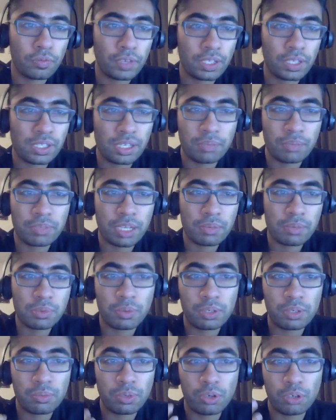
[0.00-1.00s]
And sometimes
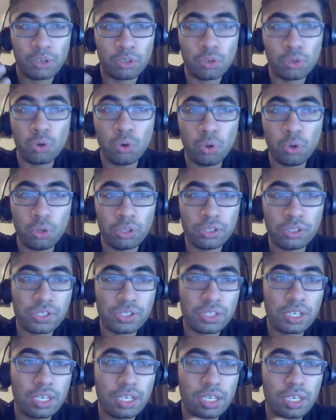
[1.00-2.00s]
when we're on
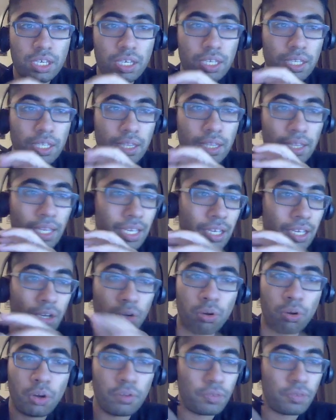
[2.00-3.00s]
calls, they
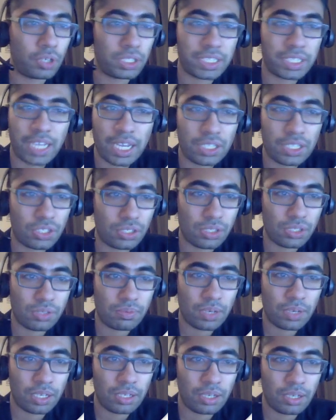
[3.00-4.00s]
go off on tangents,
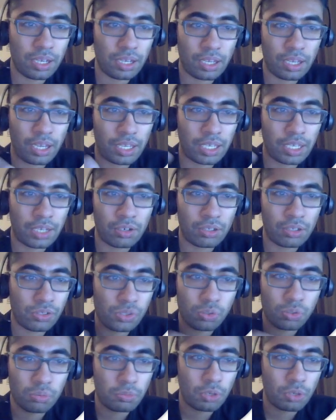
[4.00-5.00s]
right? I get on
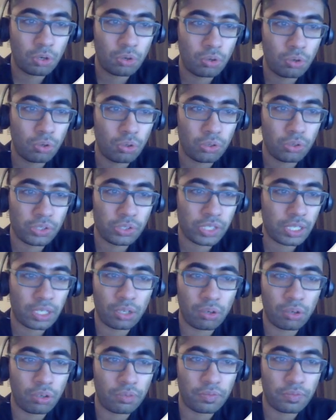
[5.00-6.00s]
Zoom calls and they
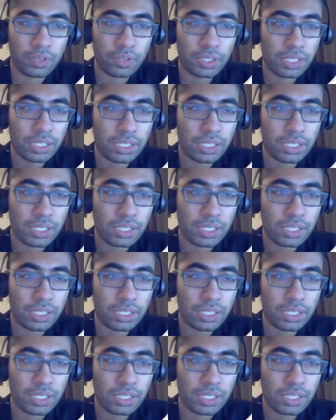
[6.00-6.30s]
go off on,